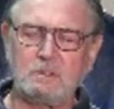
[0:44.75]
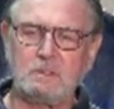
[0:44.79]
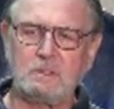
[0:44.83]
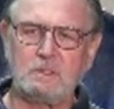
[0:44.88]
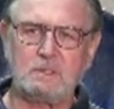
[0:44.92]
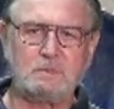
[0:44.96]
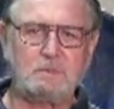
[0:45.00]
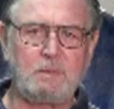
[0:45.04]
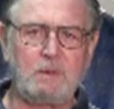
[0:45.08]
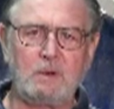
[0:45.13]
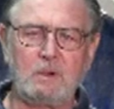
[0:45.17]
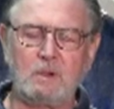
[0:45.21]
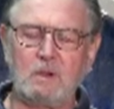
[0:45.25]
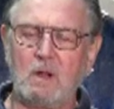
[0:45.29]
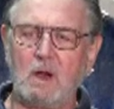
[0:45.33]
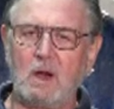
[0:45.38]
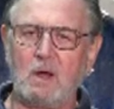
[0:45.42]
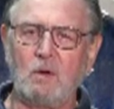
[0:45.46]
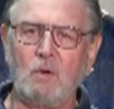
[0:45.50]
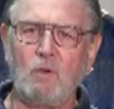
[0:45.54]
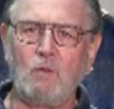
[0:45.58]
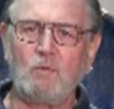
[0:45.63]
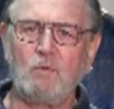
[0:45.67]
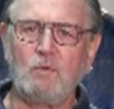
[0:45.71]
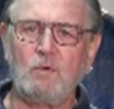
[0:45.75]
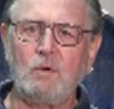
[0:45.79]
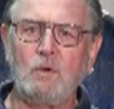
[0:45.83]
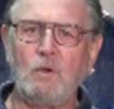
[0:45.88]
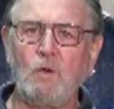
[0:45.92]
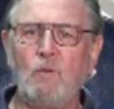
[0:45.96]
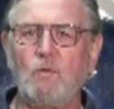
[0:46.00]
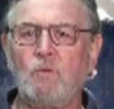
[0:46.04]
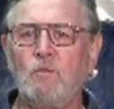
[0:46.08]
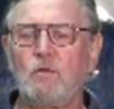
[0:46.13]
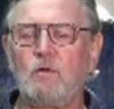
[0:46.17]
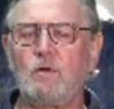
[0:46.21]
It's been gone over and
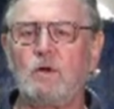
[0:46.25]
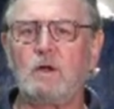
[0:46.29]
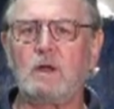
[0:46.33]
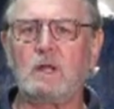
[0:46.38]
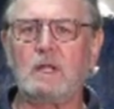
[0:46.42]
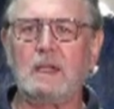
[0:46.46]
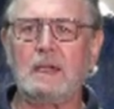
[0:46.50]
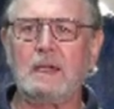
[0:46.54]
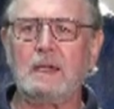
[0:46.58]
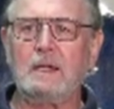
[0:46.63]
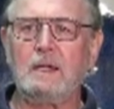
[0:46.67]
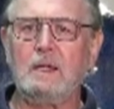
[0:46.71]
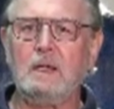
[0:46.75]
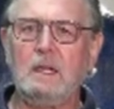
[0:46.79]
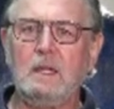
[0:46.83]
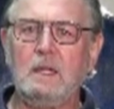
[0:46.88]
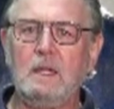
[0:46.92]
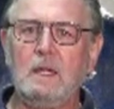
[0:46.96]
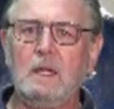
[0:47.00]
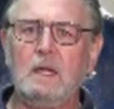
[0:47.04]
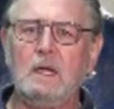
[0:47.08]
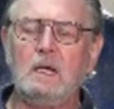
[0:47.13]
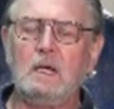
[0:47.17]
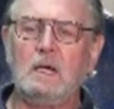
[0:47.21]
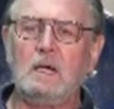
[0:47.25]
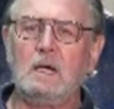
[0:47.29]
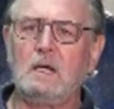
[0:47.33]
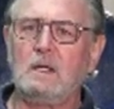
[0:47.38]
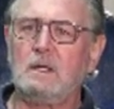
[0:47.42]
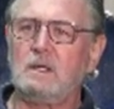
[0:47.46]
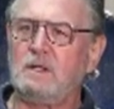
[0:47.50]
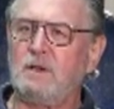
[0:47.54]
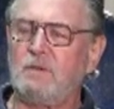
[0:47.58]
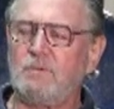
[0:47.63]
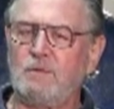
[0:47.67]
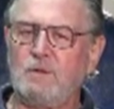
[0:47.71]
over again.
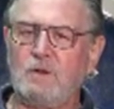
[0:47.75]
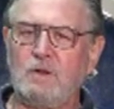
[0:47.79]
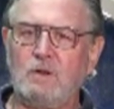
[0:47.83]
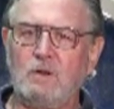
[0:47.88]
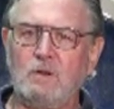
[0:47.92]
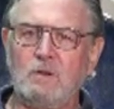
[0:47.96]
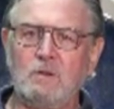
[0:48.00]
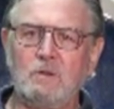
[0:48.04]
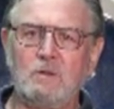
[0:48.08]
Different